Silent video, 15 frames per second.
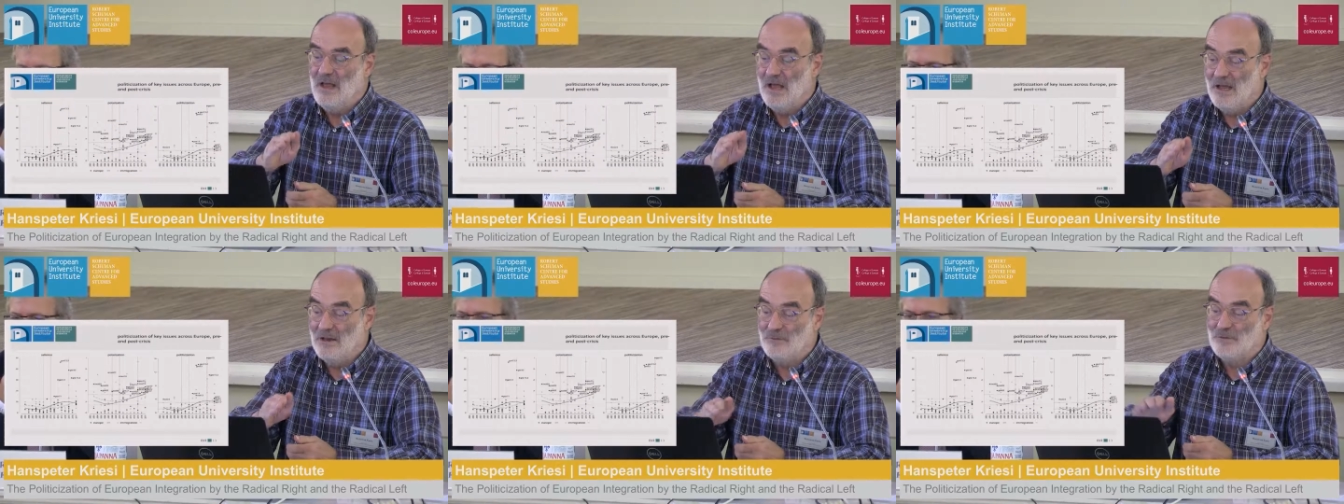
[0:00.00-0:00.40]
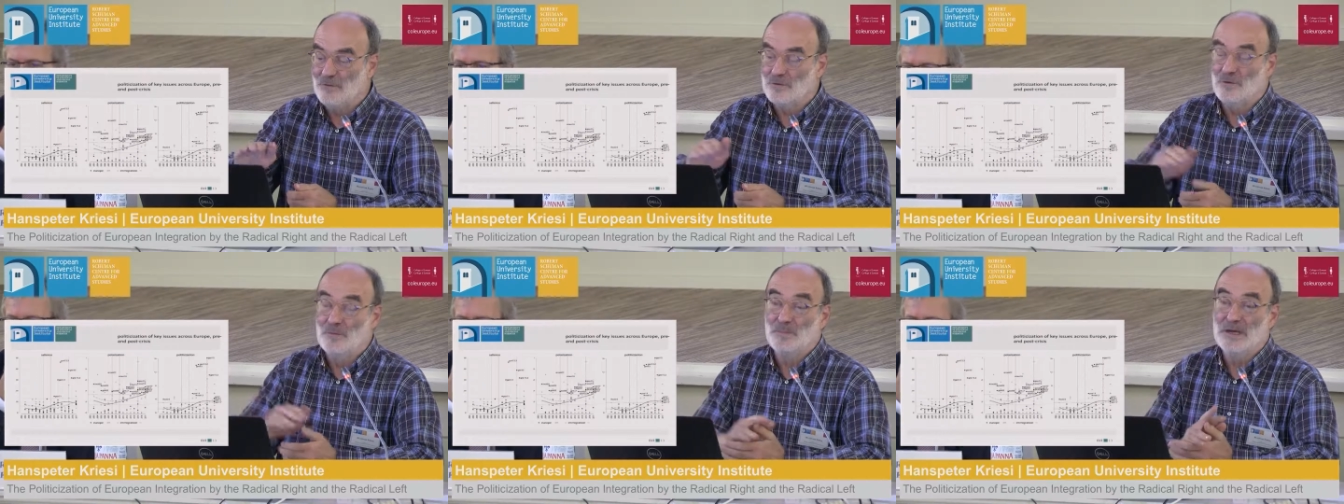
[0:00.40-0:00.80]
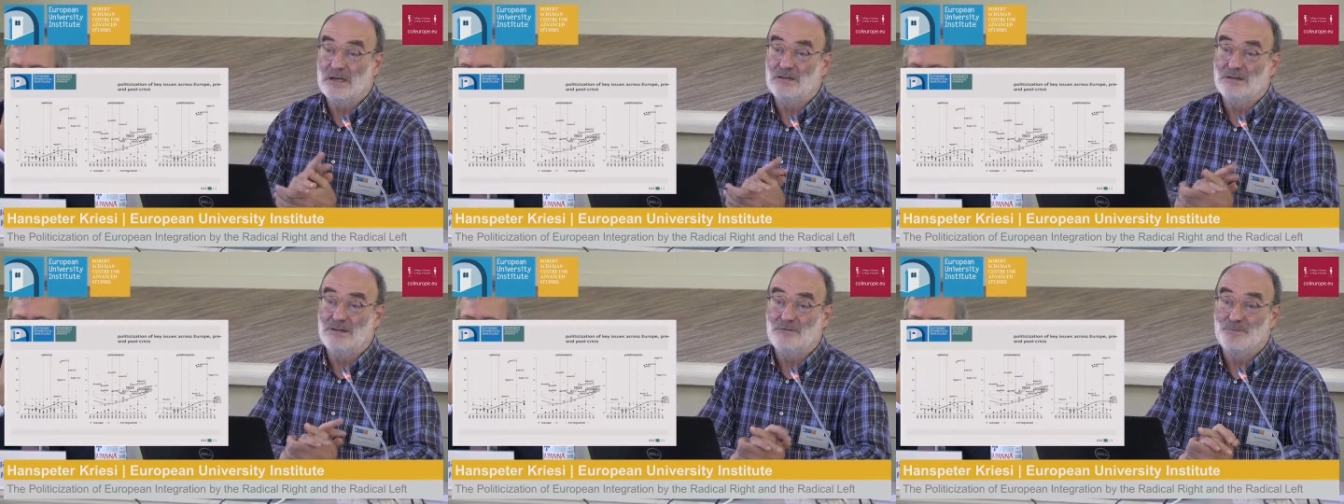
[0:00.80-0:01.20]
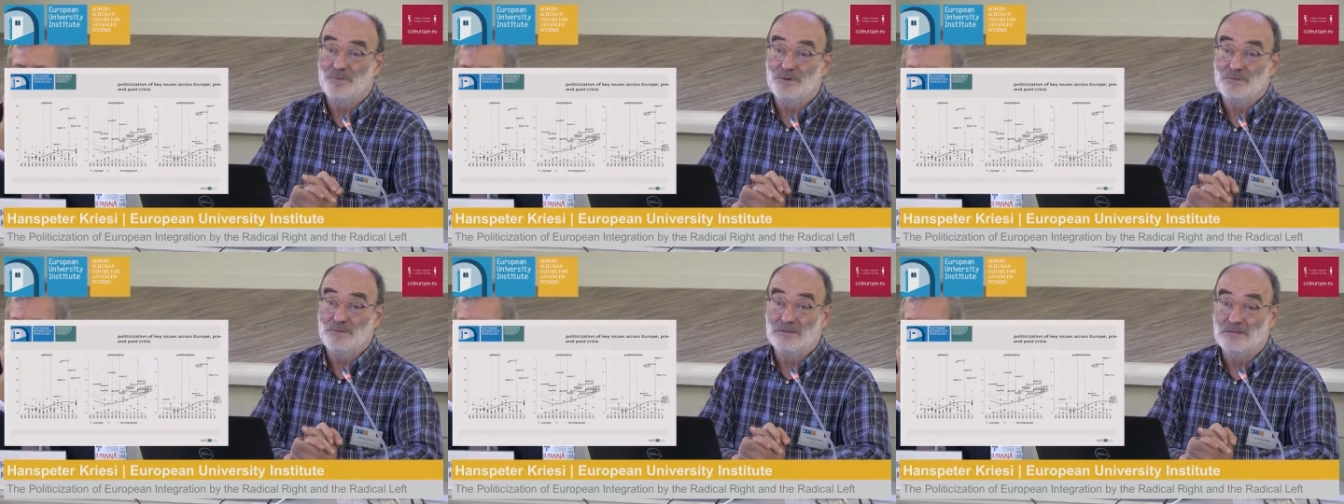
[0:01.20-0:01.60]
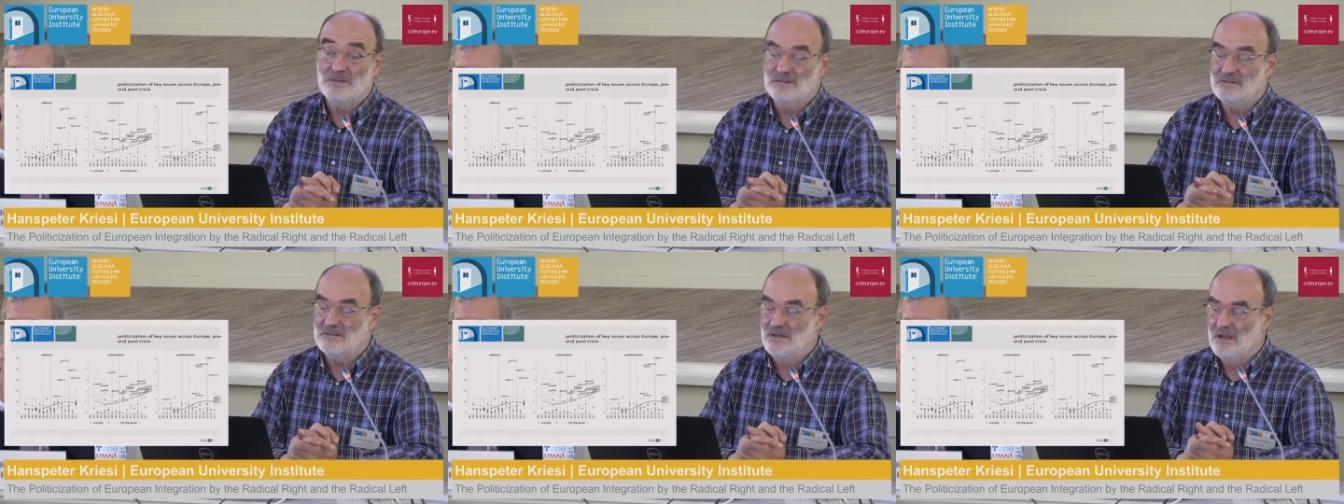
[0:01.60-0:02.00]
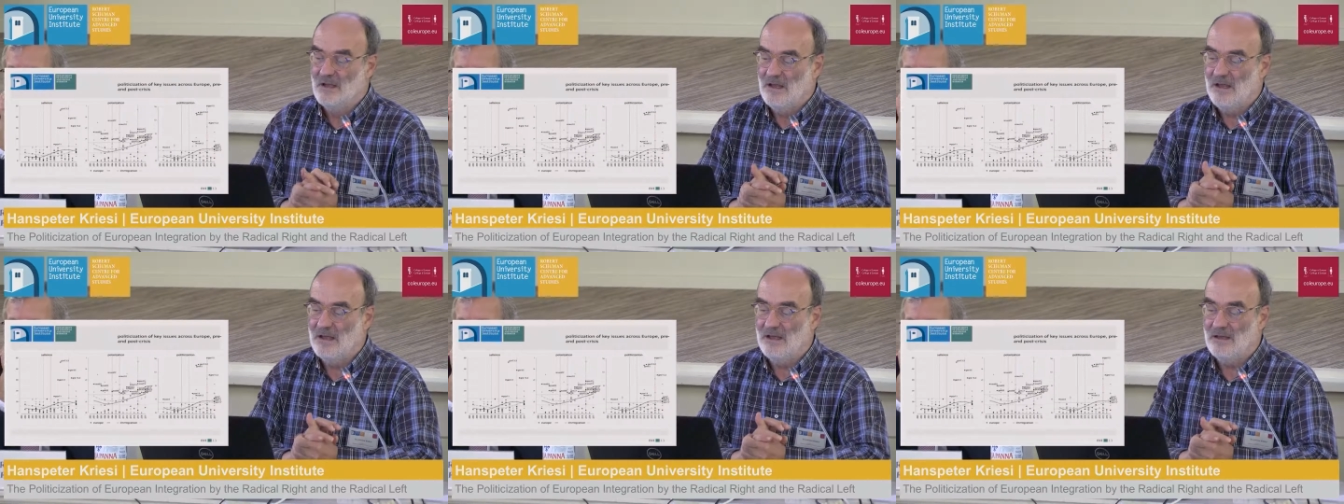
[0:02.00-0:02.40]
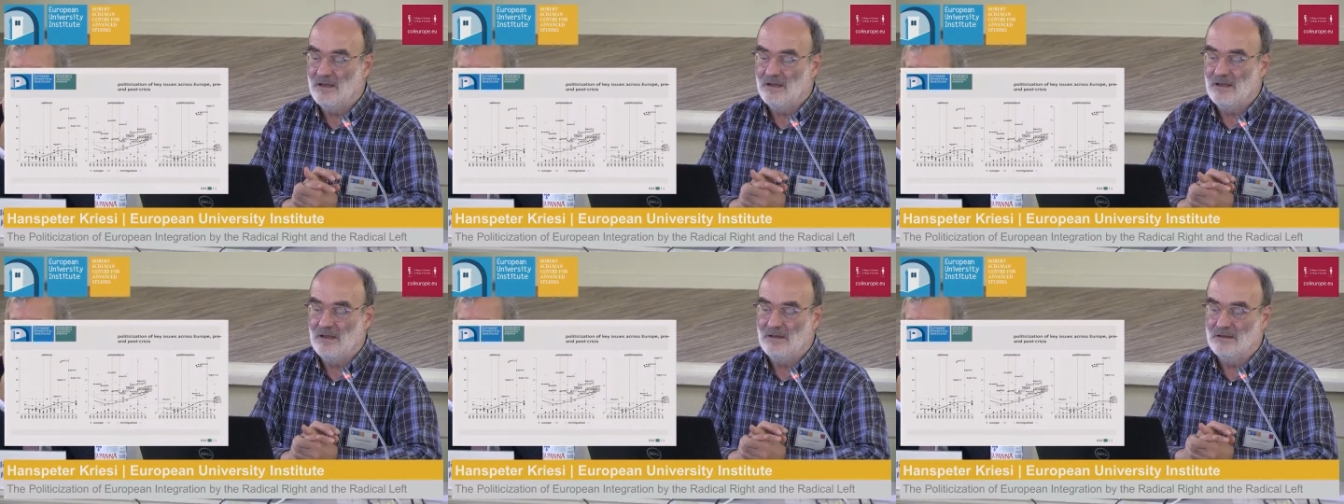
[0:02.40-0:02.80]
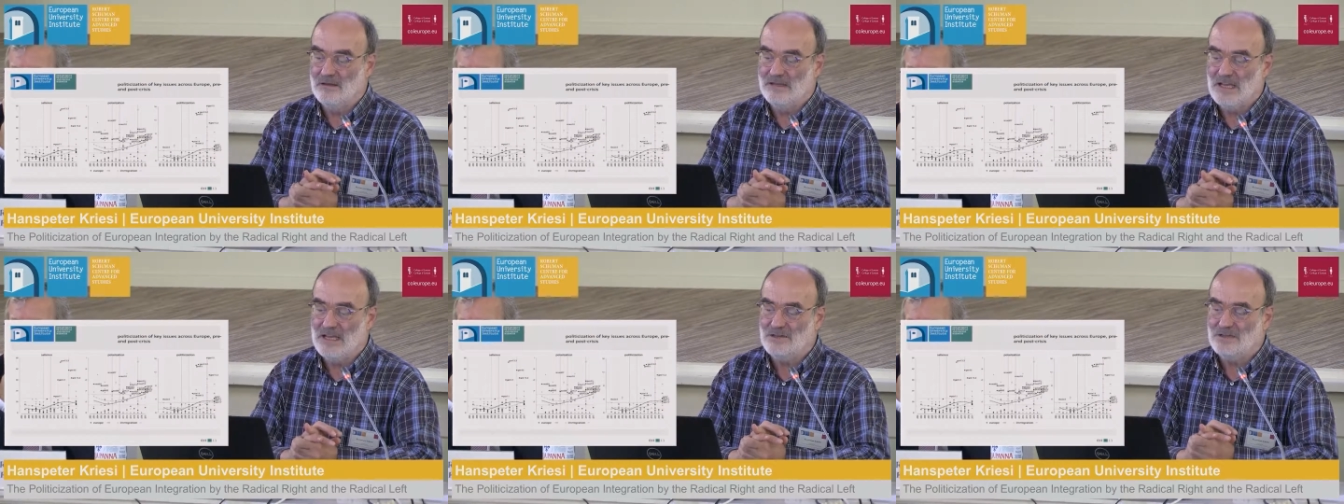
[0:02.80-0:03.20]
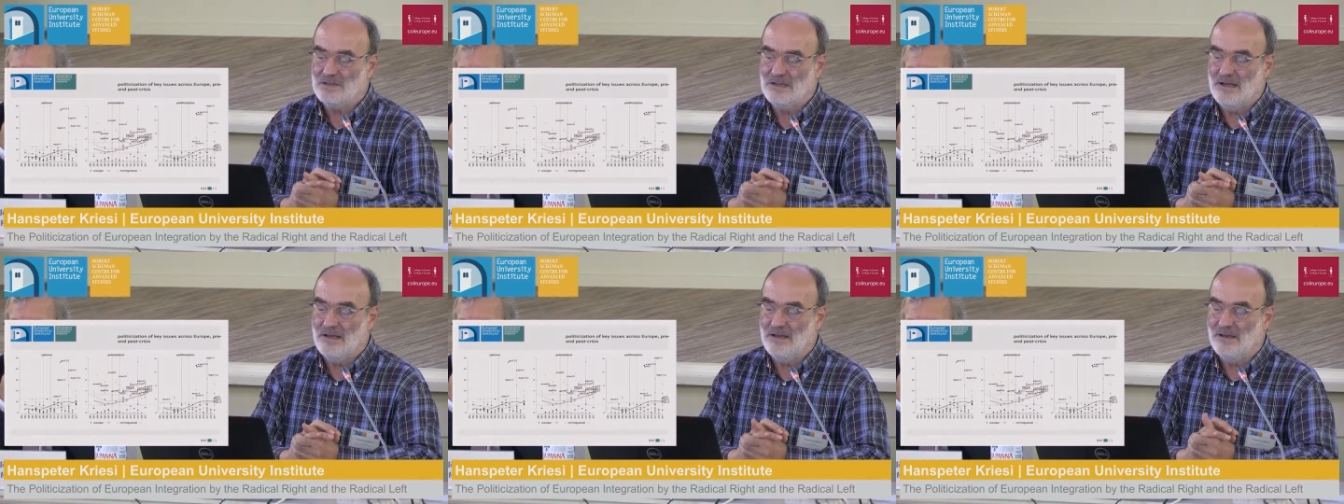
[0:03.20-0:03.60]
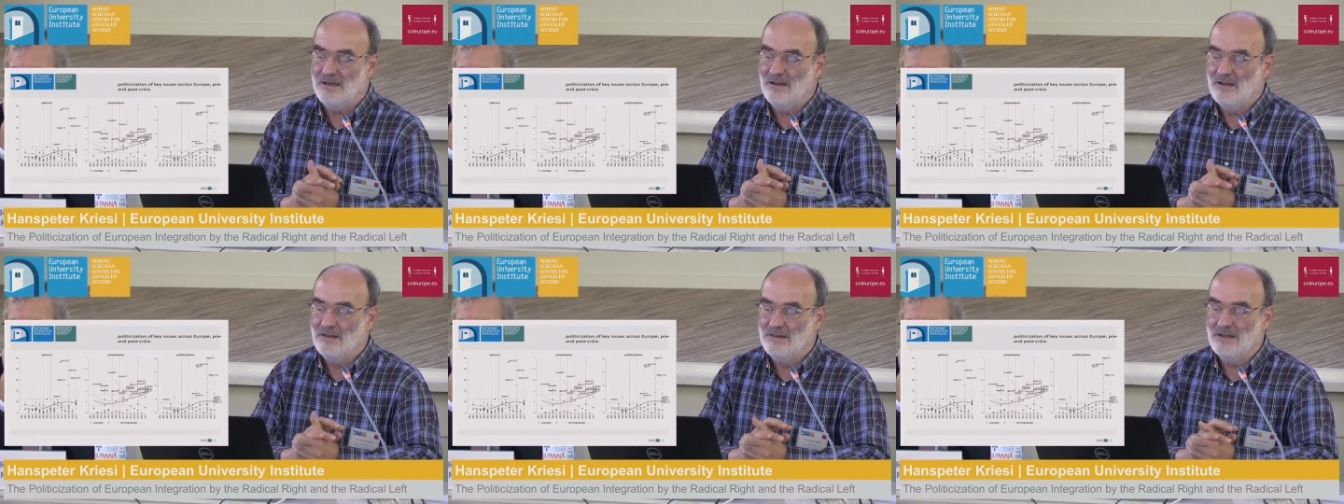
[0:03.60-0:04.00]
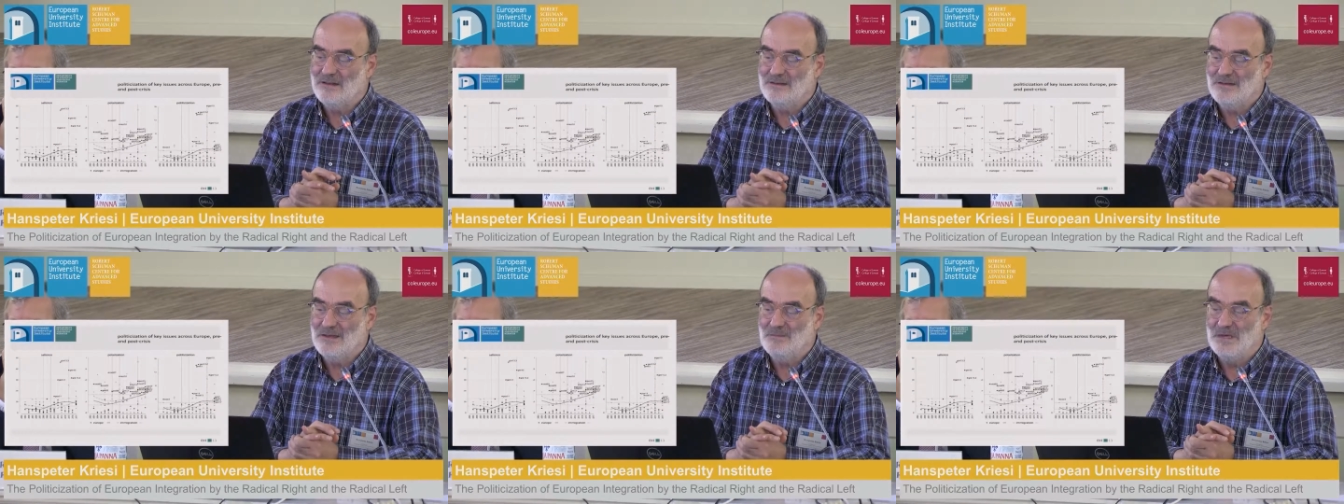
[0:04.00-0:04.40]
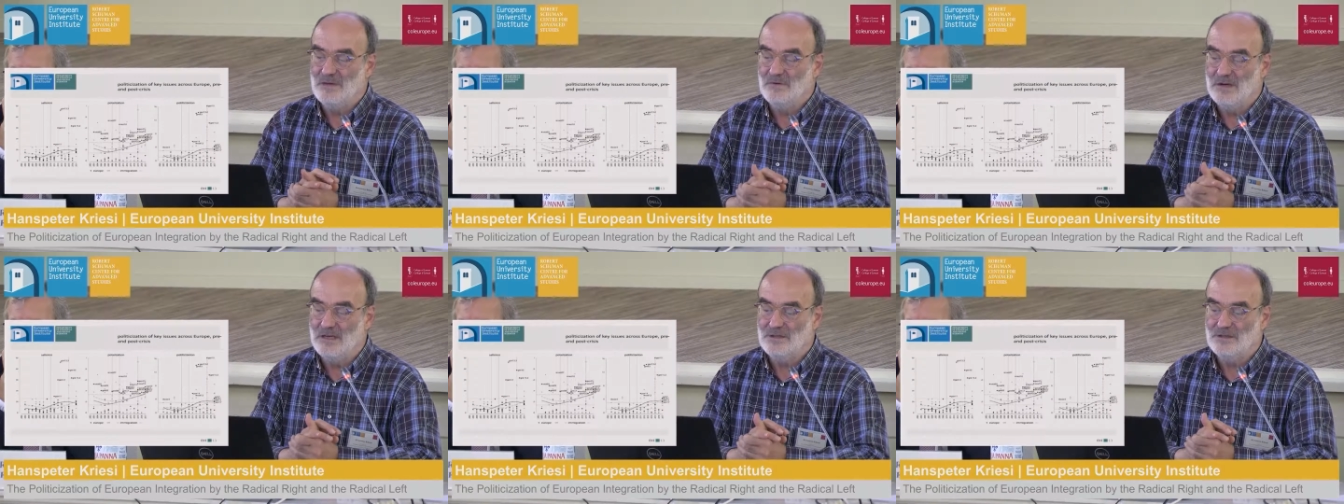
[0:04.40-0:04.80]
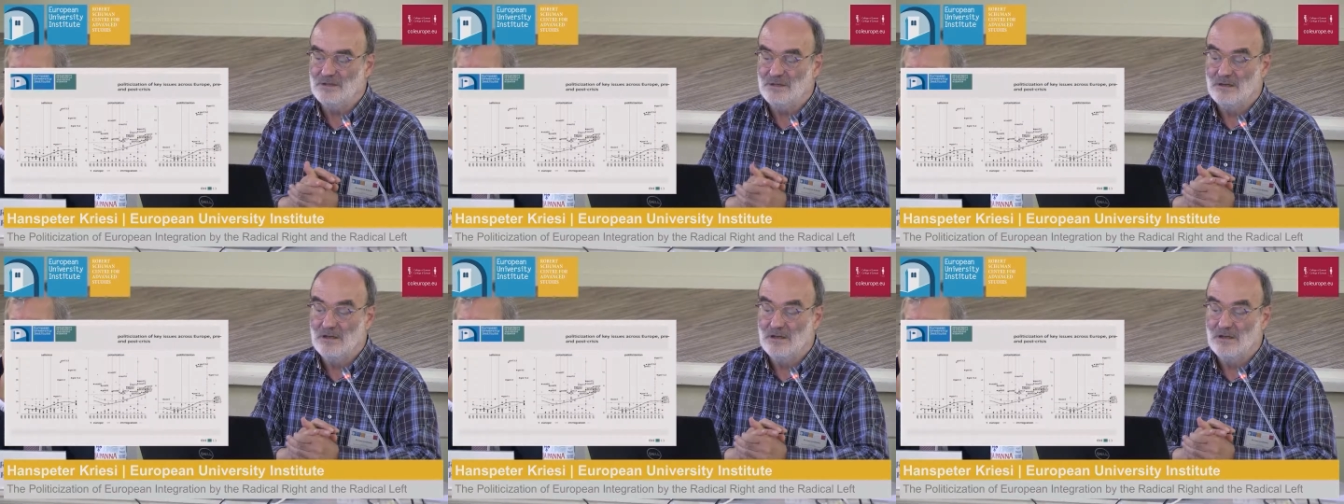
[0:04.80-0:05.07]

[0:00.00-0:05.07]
and for comparative purposes, uh, a dashed line, that's immigration.